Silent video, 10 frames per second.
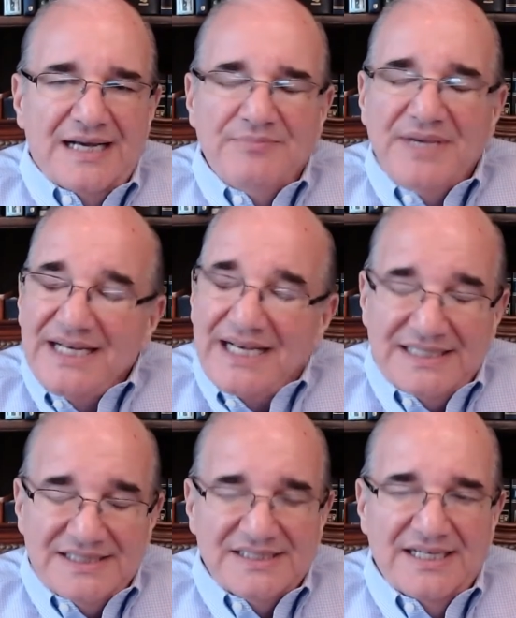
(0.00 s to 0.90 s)
It may
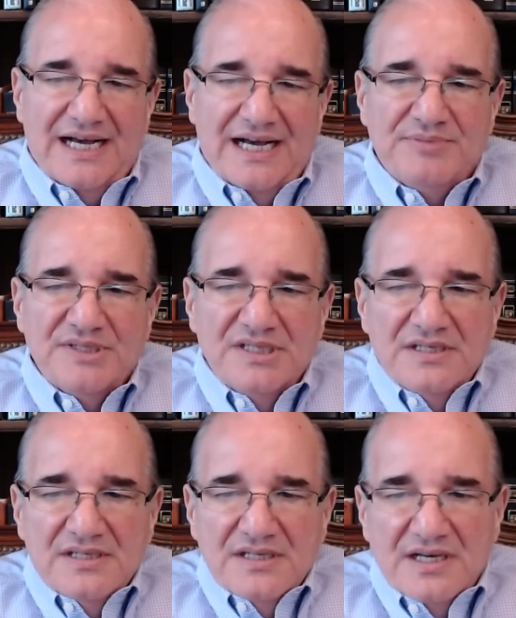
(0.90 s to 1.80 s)
not stop
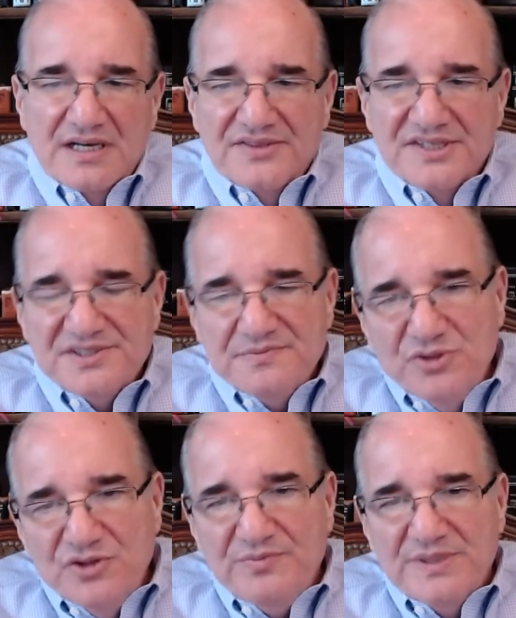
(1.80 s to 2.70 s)
this
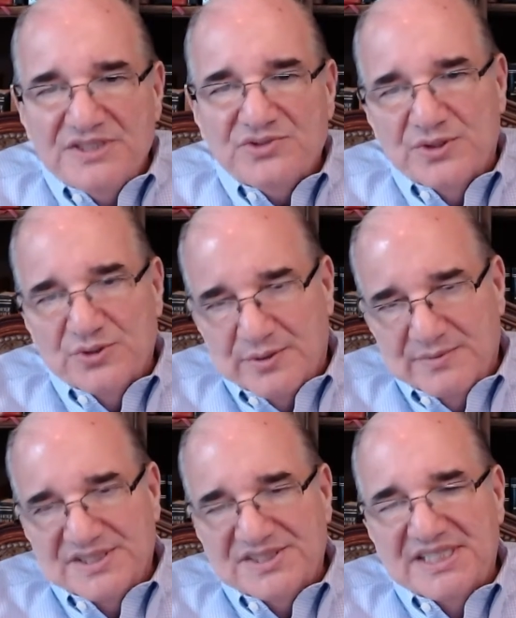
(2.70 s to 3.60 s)
movement toward
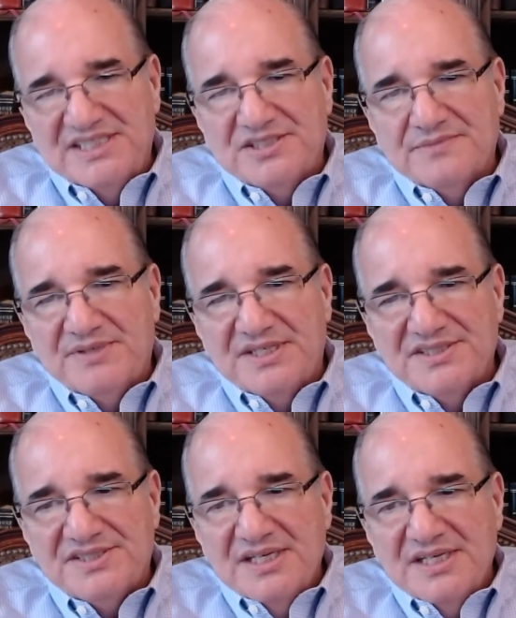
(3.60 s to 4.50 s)
normalization,
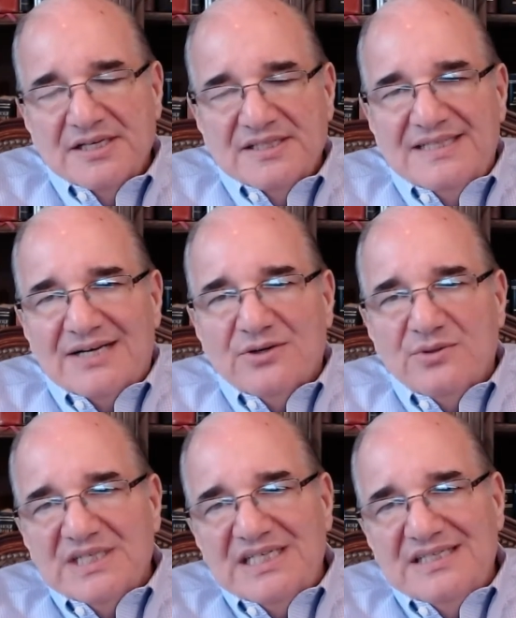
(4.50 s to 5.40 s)
because not
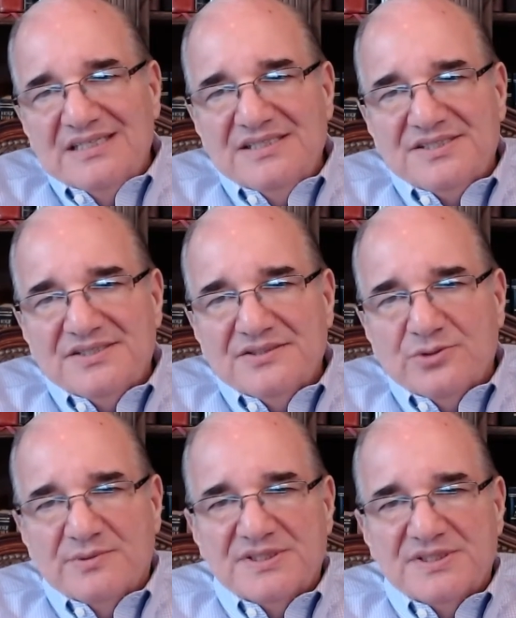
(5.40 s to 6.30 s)
only is
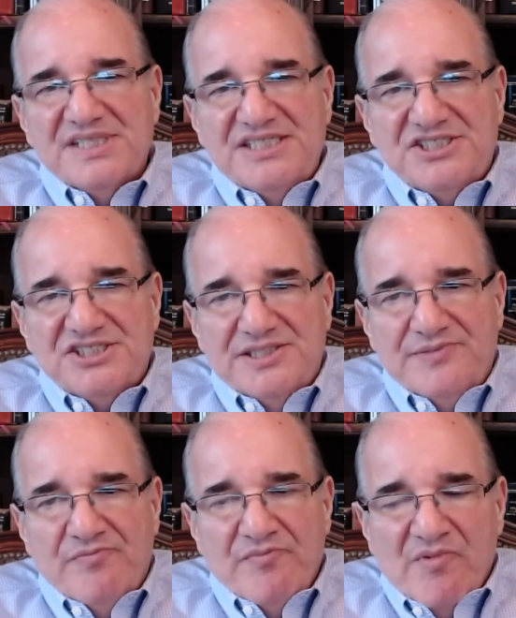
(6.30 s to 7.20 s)

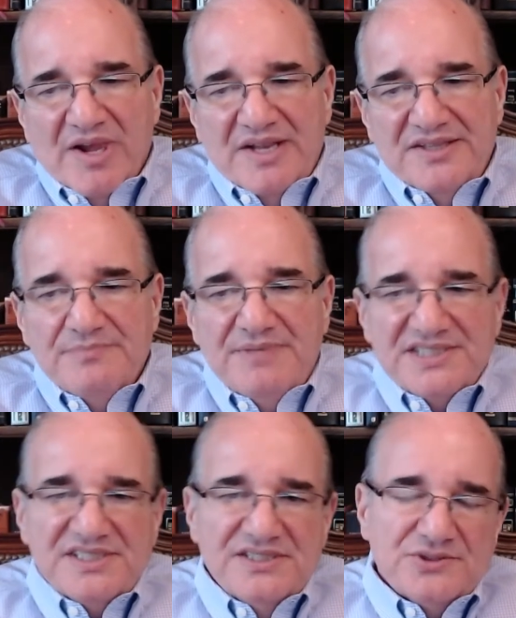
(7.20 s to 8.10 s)
normalization in the
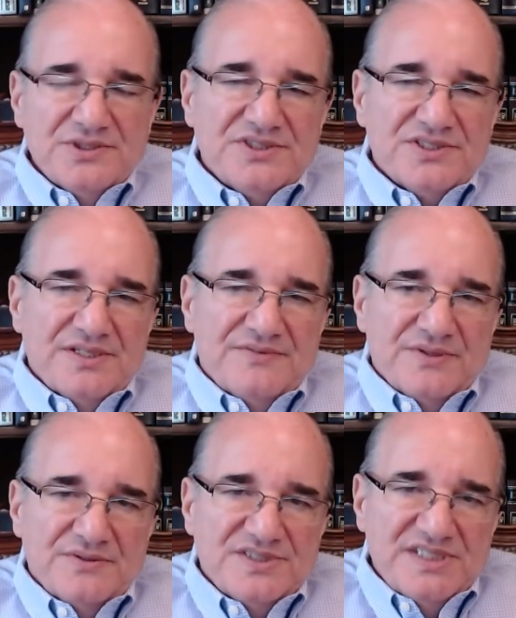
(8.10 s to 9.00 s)
best interest of
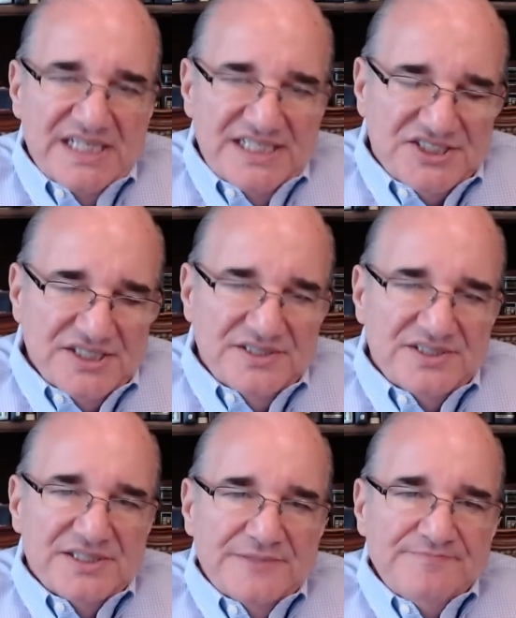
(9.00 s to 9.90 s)
those
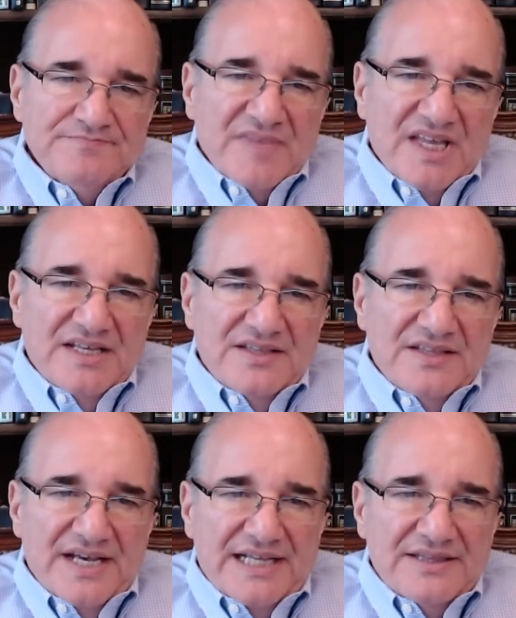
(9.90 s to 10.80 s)
nations in
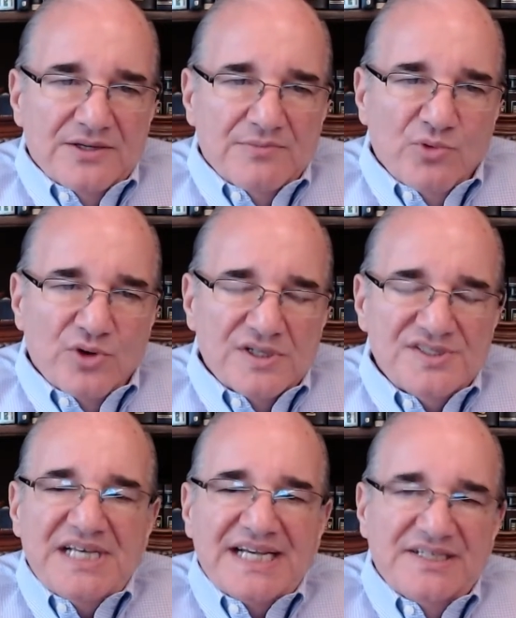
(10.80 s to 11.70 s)
that they're more
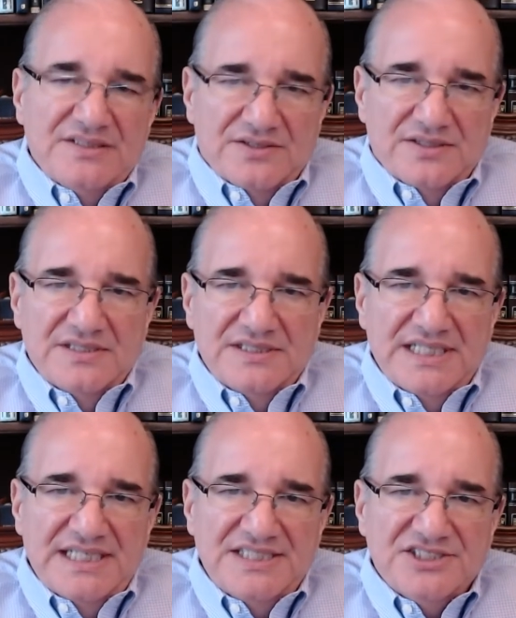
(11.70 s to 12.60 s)
secular in
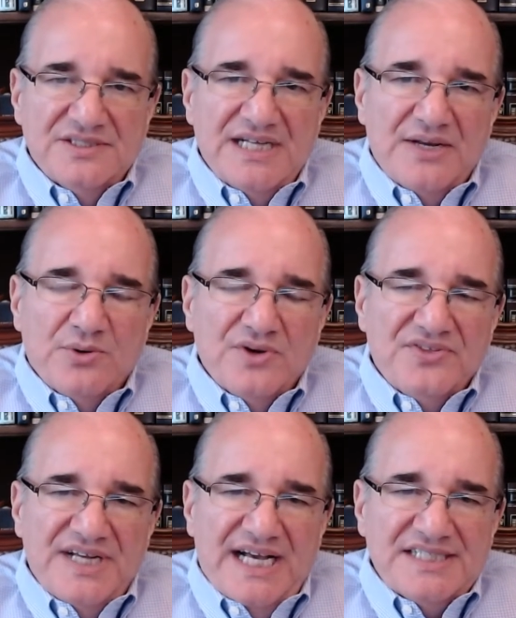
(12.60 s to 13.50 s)
nature, not
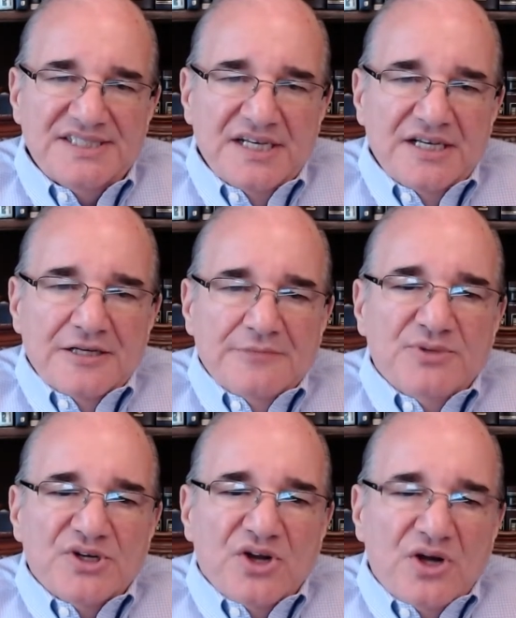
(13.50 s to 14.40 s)
orthodox,
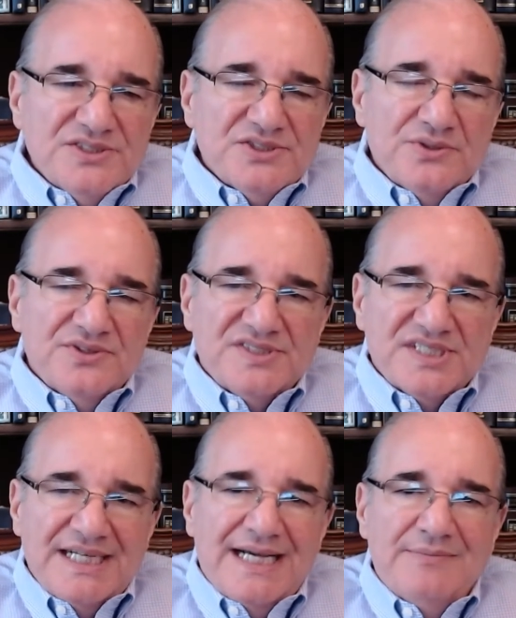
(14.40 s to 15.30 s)
but also there's a
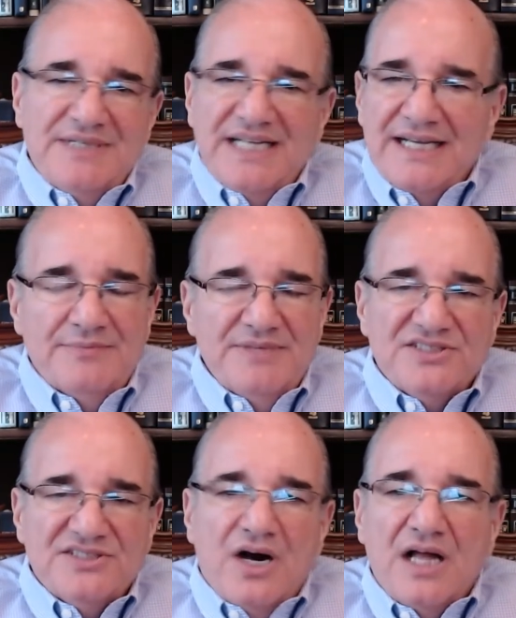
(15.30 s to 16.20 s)
common enemy
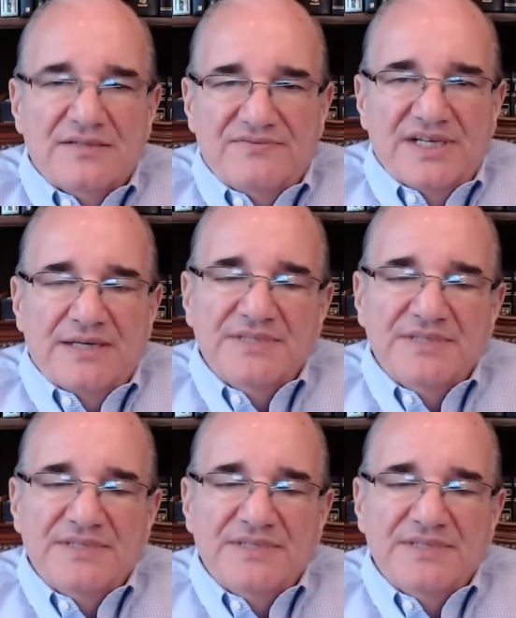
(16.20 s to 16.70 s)
to all of them, and